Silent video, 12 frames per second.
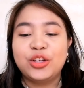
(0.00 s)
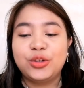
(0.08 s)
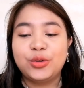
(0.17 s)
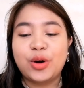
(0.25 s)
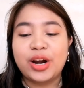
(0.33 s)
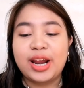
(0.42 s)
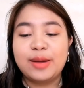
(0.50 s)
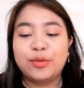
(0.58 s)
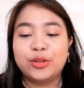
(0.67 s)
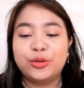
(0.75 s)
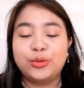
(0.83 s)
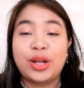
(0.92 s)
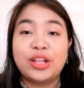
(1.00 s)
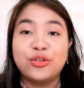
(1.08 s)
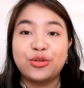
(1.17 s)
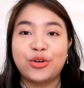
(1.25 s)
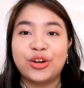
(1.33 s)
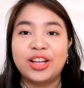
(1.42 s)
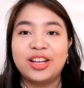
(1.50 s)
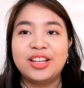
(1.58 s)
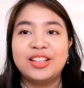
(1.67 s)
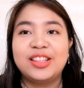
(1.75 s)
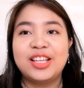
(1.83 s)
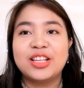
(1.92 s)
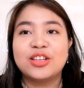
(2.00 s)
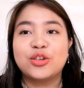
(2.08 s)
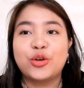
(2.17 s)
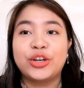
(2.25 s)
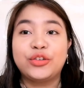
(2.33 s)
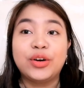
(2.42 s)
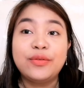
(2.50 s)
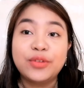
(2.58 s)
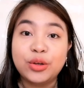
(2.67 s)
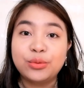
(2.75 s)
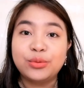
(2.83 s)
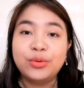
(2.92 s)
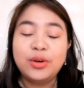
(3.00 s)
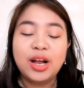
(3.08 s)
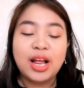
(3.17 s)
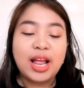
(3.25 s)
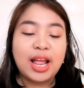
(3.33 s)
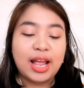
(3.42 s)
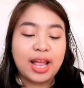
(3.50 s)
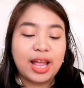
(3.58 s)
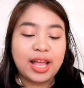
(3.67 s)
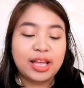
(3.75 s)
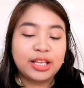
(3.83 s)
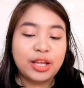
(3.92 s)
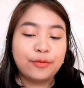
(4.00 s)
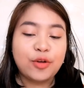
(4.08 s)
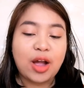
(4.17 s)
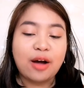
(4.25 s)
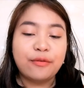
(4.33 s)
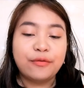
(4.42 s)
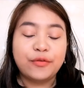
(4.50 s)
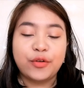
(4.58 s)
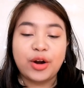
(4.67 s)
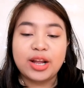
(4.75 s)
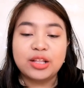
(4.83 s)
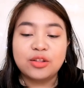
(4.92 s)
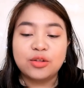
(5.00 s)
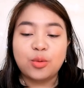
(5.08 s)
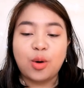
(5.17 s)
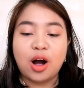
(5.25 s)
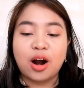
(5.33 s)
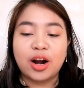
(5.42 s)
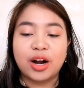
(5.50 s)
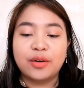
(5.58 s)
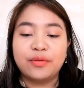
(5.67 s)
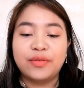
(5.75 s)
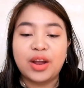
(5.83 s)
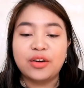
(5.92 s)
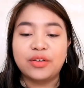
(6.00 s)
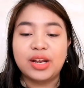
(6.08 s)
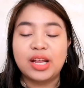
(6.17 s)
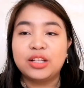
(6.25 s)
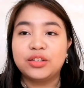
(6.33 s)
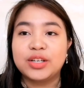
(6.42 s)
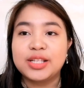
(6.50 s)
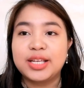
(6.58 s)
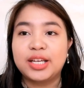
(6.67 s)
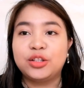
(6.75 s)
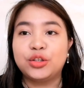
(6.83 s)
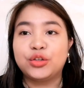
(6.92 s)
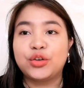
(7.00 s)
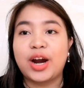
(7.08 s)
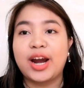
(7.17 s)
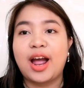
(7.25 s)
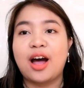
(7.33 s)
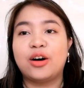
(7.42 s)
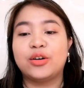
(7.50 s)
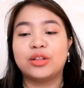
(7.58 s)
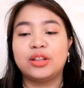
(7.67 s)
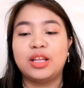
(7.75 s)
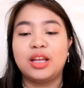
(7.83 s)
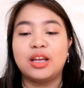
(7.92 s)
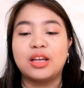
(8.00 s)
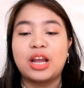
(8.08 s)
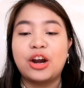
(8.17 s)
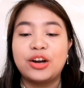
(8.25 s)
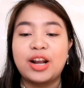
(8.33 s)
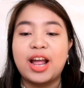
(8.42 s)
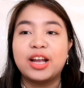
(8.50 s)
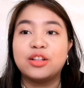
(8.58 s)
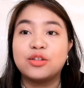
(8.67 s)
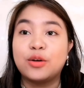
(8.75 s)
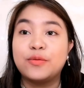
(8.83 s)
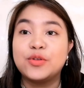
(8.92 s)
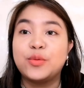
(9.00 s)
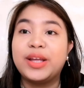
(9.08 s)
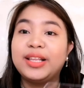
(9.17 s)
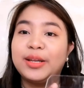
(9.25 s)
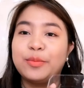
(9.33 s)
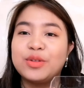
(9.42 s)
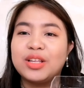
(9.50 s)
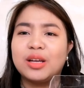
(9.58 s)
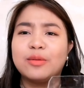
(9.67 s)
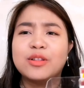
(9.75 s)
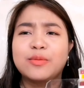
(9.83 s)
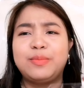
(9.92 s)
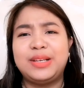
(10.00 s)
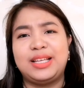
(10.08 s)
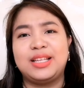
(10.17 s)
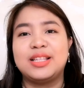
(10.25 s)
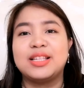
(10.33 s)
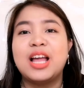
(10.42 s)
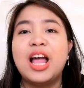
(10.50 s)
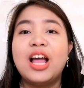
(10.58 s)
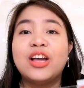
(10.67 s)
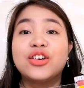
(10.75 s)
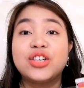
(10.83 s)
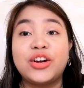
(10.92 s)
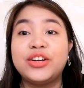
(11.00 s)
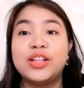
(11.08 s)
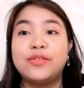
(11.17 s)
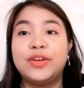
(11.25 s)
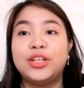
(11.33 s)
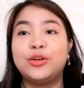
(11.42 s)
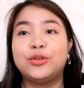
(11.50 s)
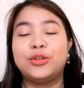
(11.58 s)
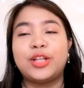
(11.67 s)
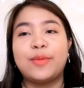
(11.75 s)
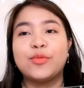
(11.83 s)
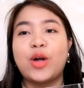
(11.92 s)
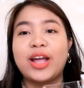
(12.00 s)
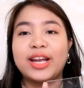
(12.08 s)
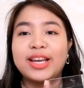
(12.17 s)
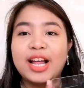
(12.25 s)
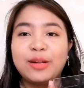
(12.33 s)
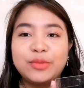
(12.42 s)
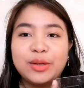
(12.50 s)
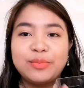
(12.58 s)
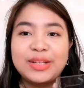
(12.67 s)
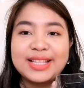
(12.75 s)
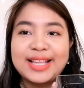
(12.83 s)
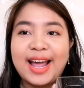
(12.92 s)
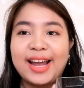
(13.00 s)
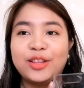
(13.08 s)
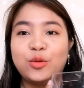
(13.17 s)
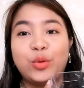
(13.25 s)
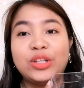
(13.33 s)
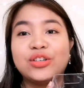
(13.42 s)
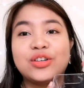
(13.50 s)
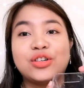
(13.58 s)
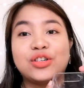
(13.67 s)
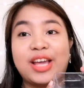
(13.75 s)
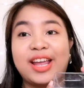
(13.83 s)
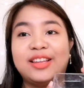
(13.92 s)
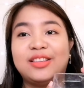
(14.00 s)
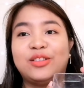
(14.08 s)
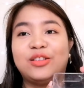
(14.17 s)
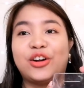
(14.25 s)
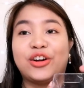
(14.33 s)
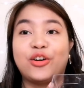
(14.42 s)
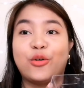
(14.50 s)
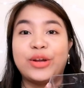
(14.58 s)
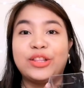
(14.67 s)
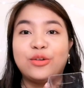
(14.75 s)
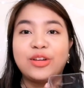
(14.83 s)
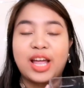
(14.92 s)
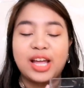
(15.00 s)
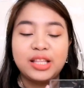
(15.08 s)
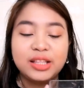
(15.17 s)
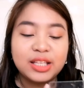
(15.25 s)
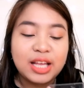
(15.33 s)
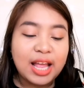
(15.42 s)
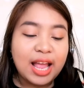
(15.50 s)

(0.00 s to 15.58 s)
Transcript: you are able to enjoy this short review. And if you have friends who are very interested to try out the Careline Soft Suede Lipsticks, please share this video to them so I can help them decide which shade they're going to get.